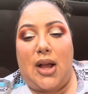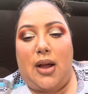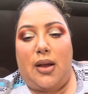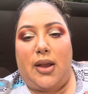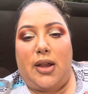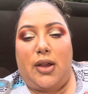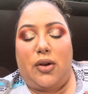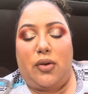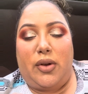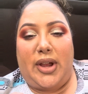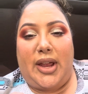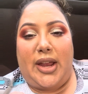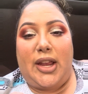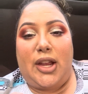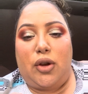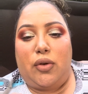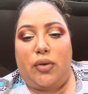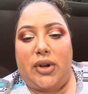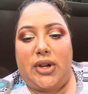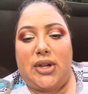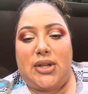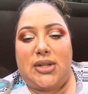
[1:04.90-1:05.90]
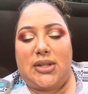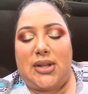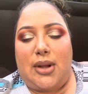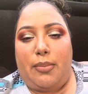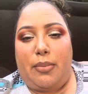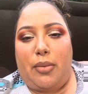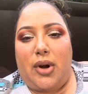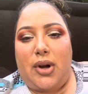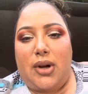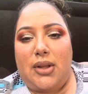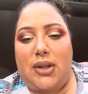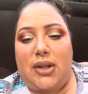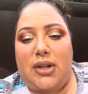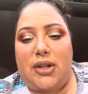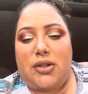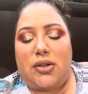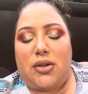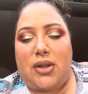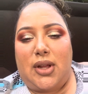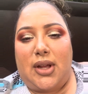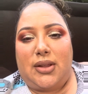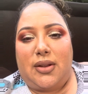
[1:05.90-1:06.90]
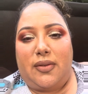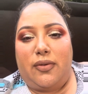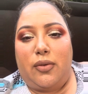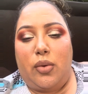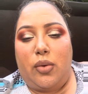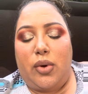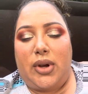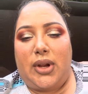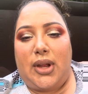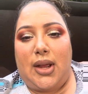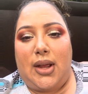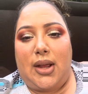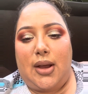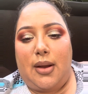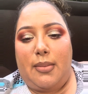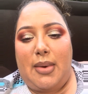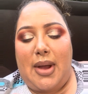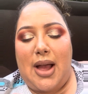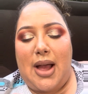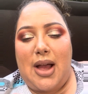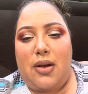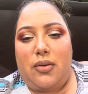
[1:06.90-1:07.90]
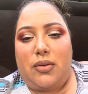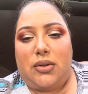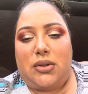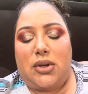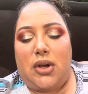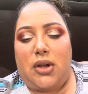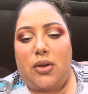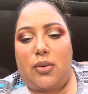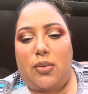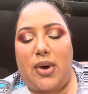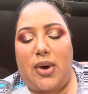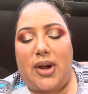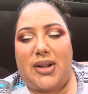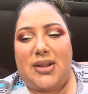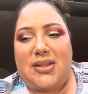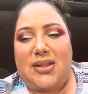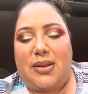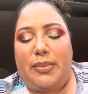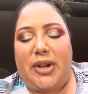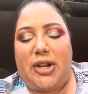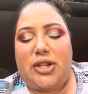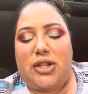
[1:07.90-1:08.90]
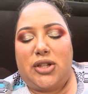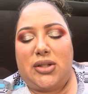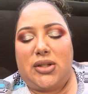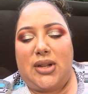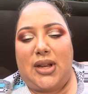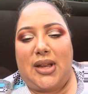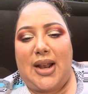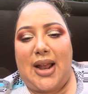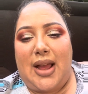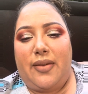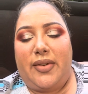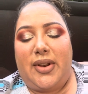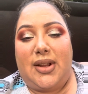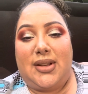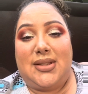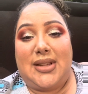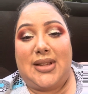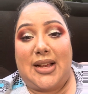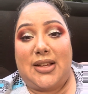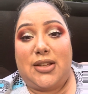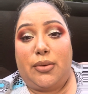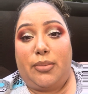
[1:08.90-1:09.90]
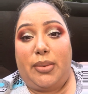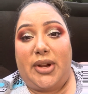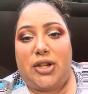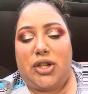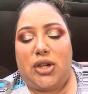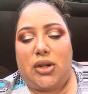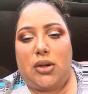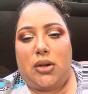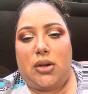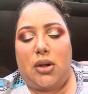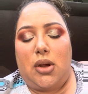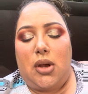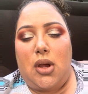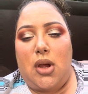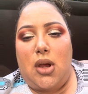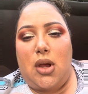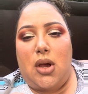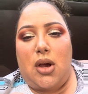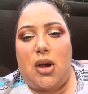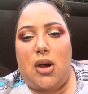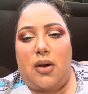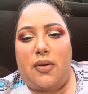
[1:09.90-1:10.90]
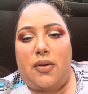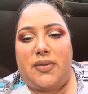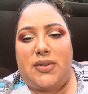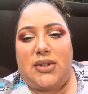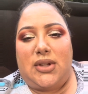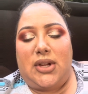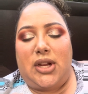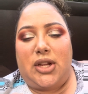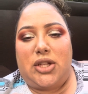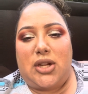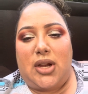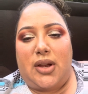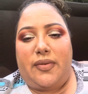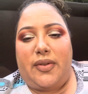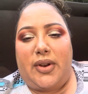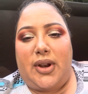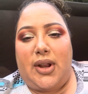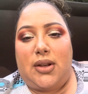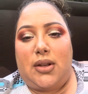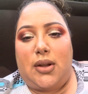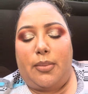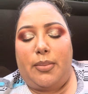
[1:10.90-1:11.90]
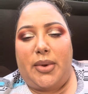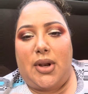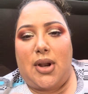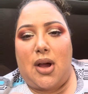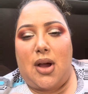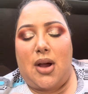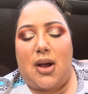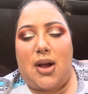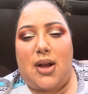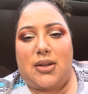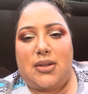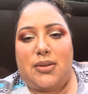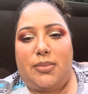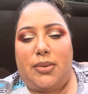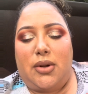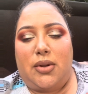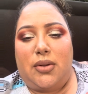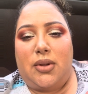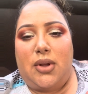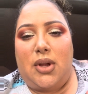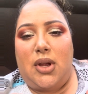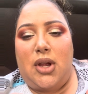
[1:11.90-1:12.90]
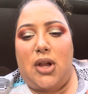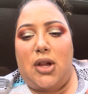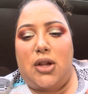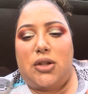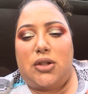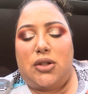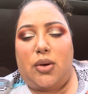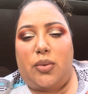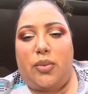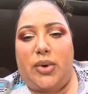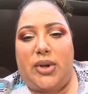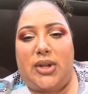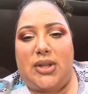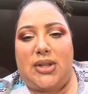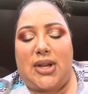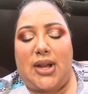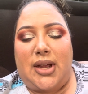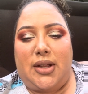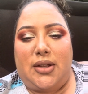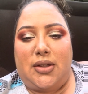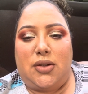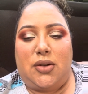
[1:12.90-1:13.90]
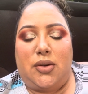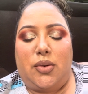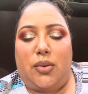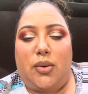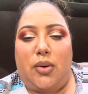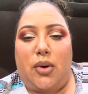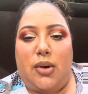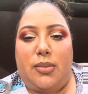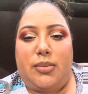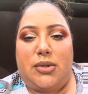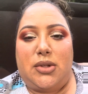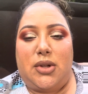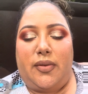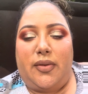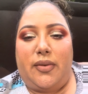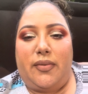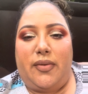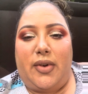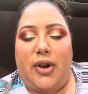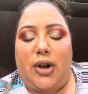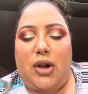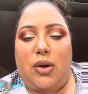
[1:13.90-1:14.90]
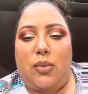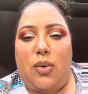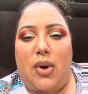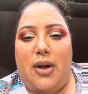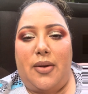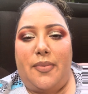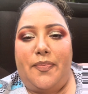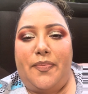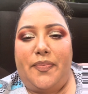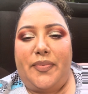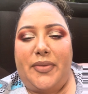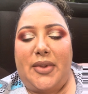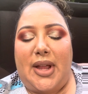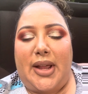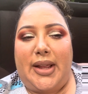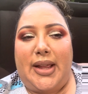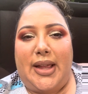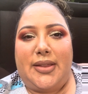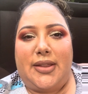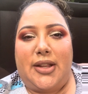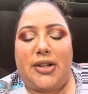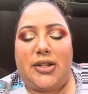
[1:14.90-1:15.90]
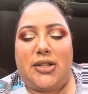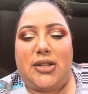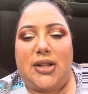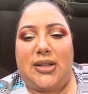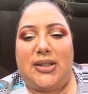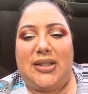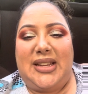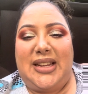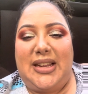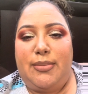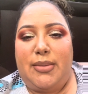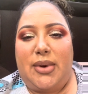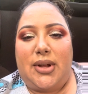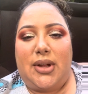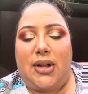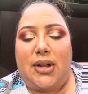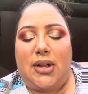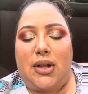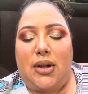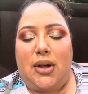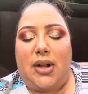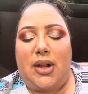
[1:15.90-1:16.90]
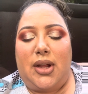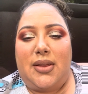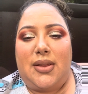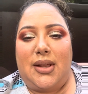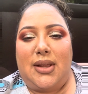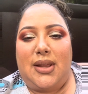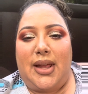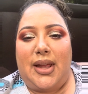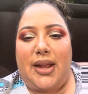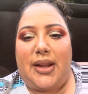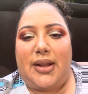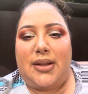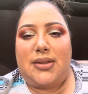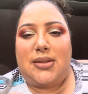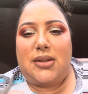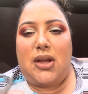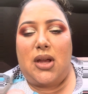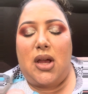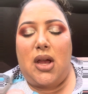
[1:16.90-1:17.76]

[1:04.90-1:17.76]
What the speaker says: It'll get increased temporarily so that the fluid can come out. Otherwise, the patients can have an exacerbation of CHF and end up in the hospital. So we tend to observe them very well. Again, there's edema in the legs.